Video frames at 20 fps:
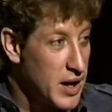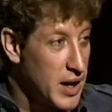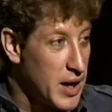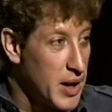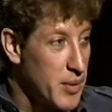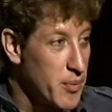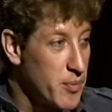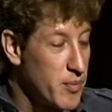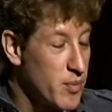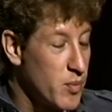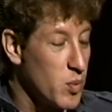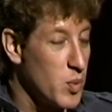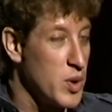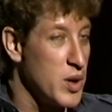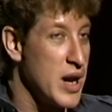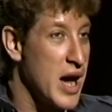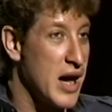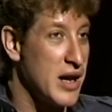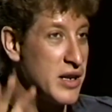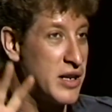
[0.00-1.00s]
Um,
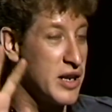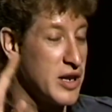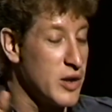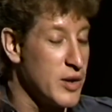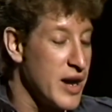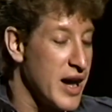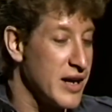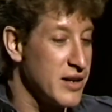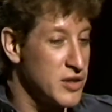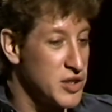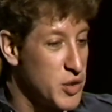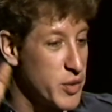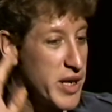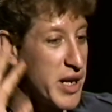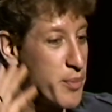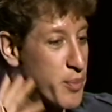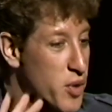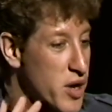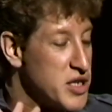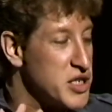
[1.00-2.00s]
not, you know, not
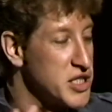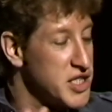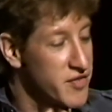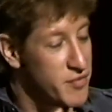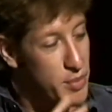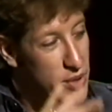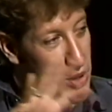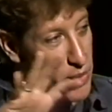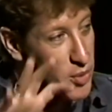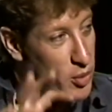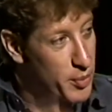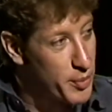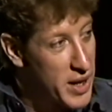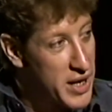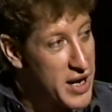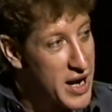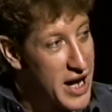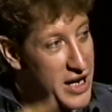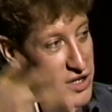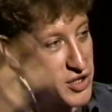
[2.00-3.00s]
doing impressions of people
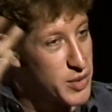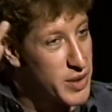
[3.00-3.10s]
and not